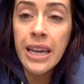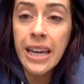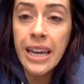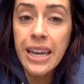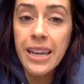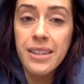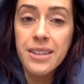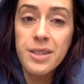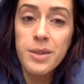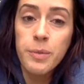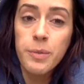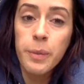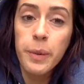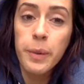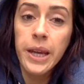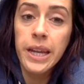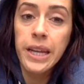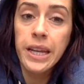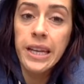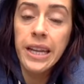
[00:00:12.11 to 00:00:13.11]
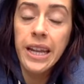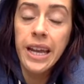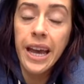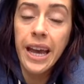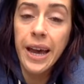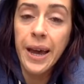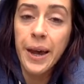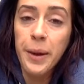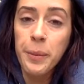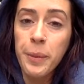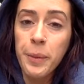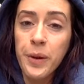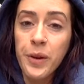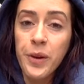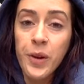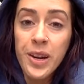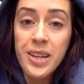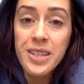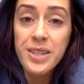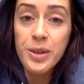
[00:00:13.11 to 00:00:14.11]
It's been a
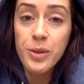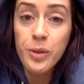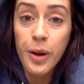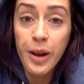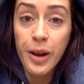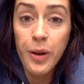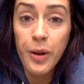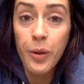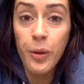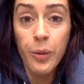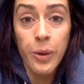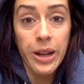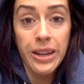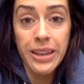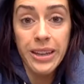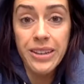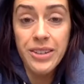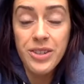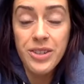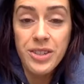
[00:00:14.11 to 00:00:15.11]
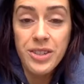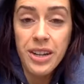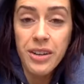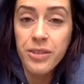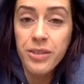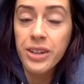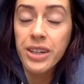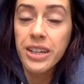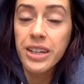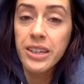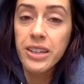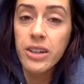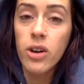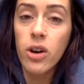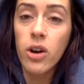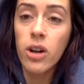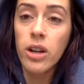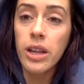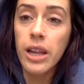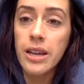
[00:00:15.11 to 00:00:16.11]
crazy ride already, just after getting the
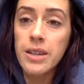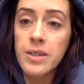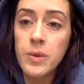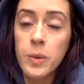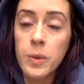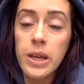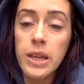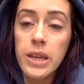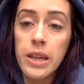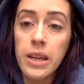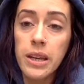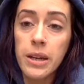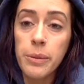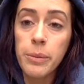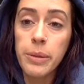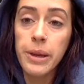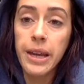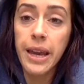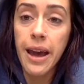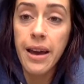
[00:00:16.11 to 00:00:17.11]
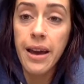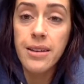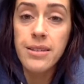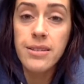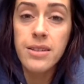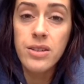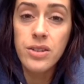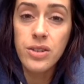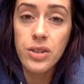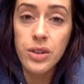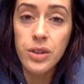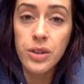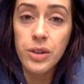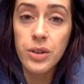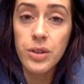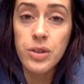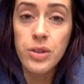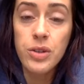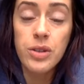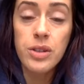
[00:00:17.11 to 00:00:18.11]
call last week and being asked to
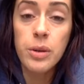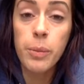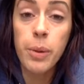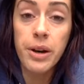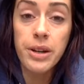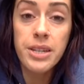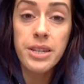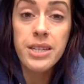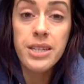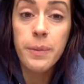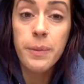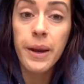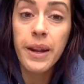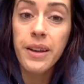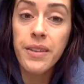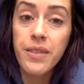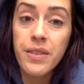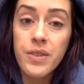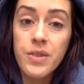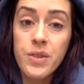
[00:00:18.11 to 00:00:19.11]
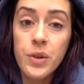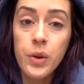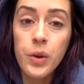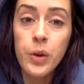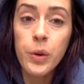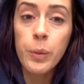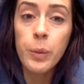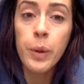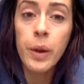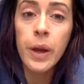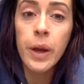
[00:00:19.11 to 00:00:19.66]
participate in this group.